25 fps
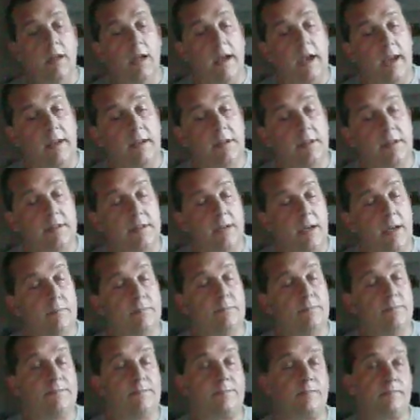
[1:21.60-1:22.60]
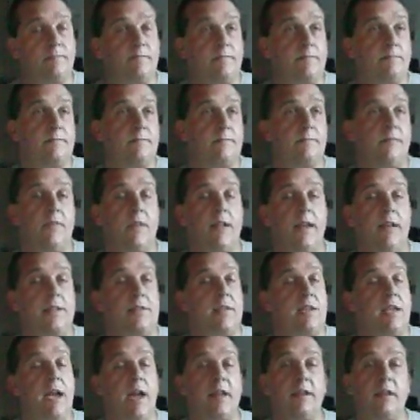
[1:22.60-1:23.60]
And it's
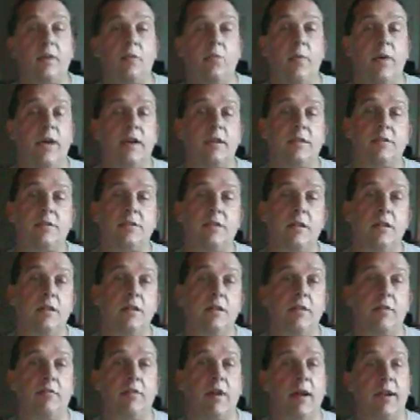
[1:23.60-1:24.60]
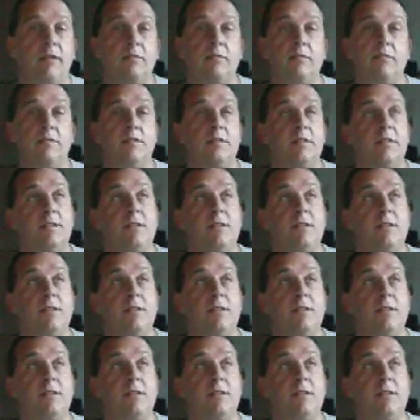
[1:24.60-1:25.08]
a kind of quick turnaround.